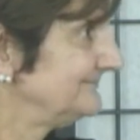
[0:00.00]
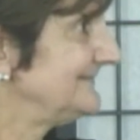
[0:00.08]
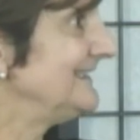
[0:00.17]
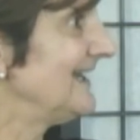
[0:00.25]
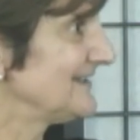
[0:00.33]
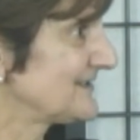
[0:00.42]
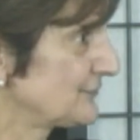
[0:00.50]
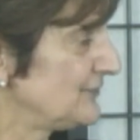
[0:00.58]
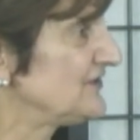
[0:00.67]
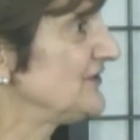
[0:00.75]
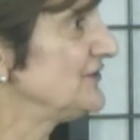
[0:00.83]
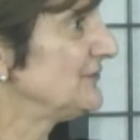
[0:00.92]
Yes,
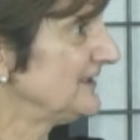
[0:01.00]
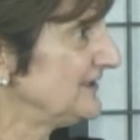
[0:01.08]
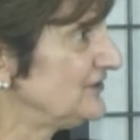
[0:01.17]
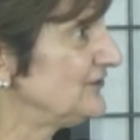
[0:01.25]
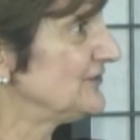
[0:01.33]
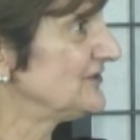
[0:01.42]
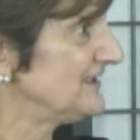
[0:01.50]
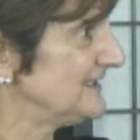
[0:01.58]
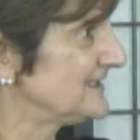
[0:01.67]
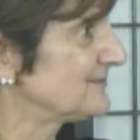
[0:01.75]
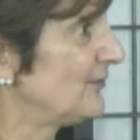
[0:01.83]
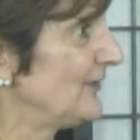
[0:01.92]
Christian Trinity Church in
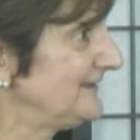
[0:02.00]
East Point.